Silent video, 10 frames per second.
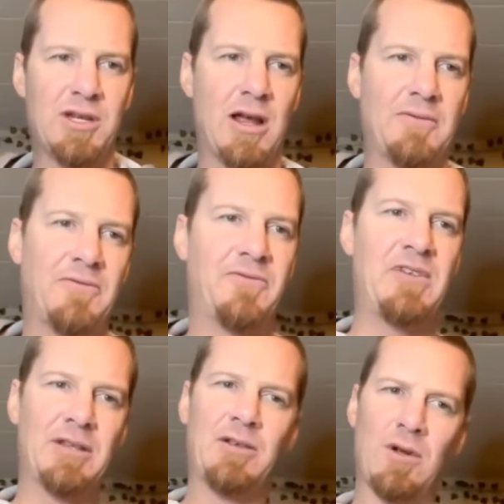not
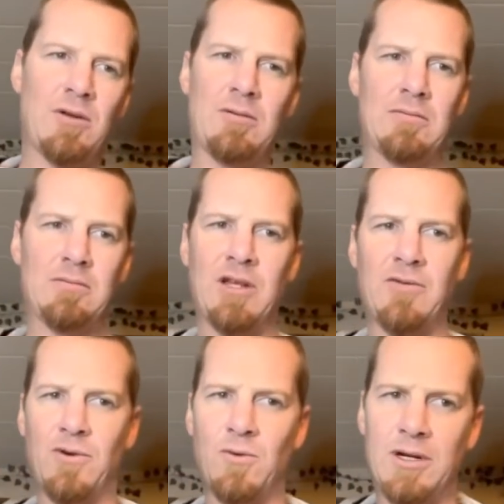feeling well there
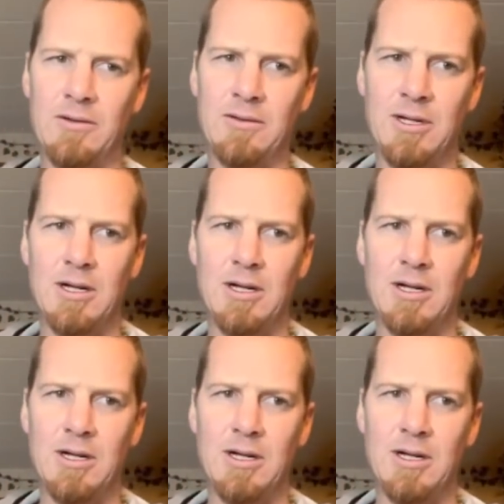for a while,